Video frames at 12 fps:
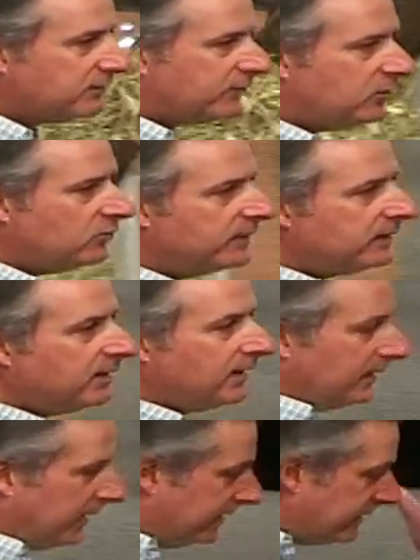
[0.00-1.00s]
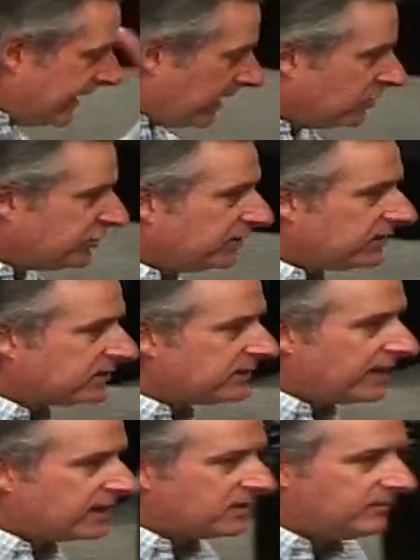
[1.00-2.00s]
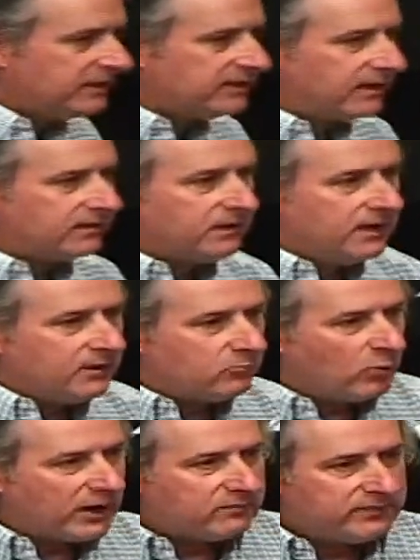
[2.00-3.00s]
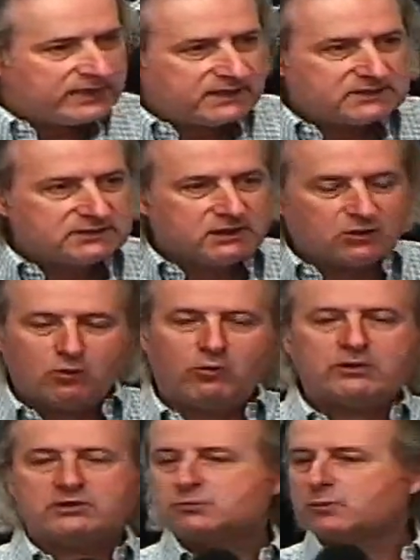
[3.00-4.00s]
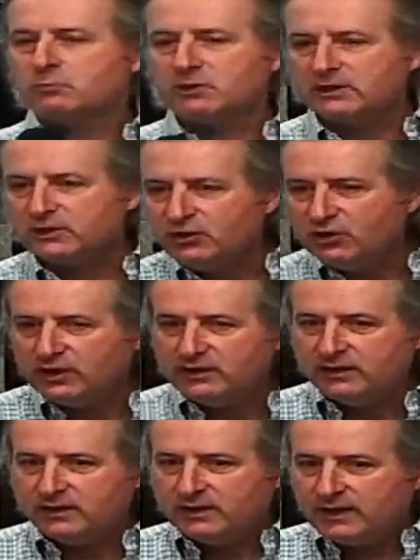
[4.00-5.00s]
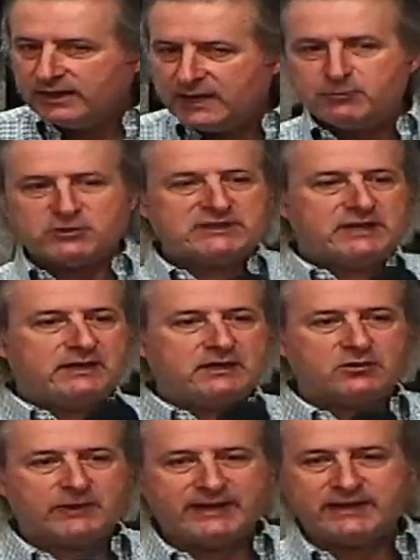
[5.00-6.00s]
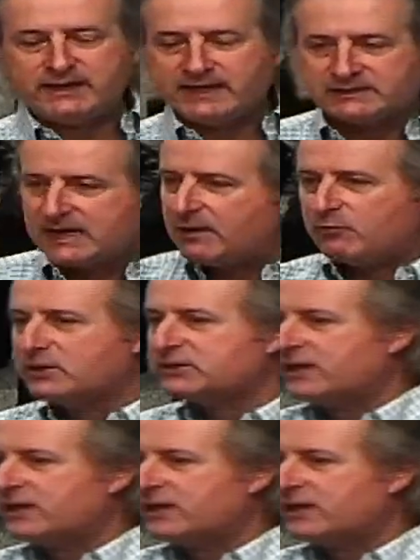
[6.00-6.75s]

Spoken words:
human intelligence. It's not going to be won because the lawyers were really good and they presented a great case. That's not where it's going